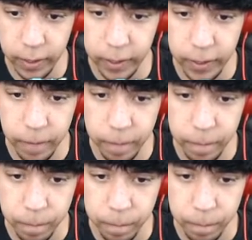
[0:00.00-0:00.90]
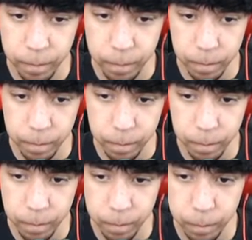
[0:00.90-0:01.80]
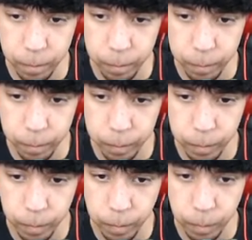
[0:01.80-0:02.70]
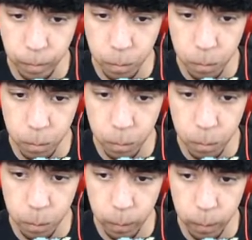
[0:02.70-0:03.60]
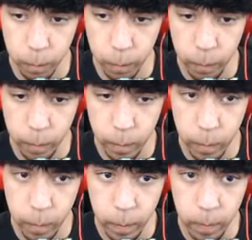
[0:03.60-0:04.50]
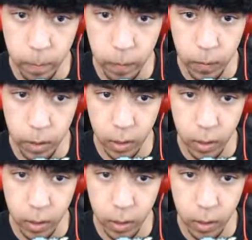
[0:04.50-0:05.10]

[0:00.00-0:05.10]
[no speech]